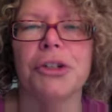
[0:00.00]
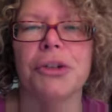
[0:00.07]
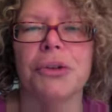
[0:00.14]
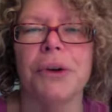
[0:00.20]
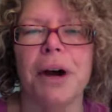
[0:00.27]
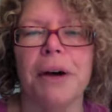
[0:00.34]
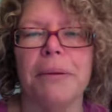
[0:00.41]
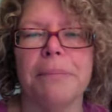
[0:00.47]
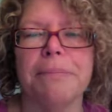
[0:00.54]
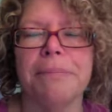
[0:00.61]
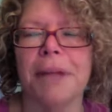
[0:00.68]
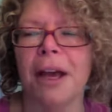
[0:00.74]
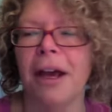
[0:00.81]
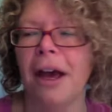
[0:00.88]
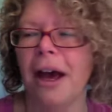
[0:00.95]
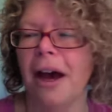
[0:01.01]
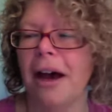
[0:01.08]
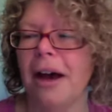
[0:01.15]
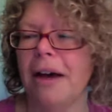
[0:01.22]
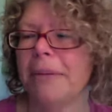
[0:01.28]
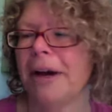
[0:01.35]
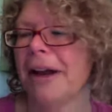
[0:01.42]
But I can't
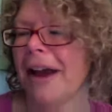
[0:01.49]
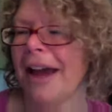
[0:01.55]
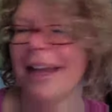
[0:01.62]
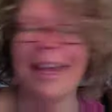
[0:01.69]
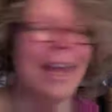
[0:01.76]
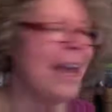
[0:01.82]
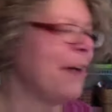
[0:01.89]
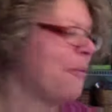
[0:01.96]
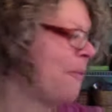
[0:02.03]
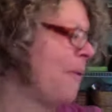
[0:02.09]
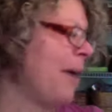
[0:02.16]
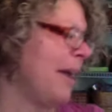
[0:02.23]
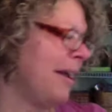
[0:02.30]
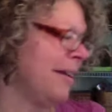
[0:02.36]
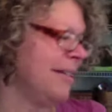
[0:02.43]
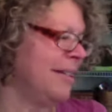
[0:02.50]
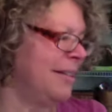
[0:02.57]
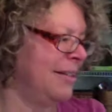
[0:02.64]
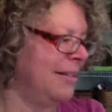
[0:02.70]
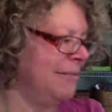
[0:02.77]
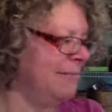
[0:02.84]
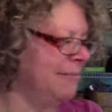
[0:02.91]
wait. I can't wait
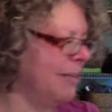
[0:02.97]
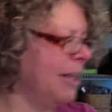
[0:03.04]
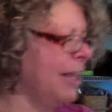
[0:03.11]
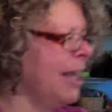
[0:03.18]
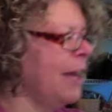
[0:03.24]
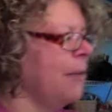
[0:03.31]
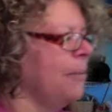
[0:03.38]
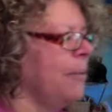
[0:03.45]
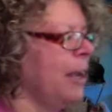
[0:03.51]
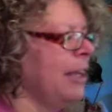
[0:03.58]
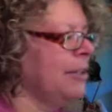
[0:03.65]
to wear them.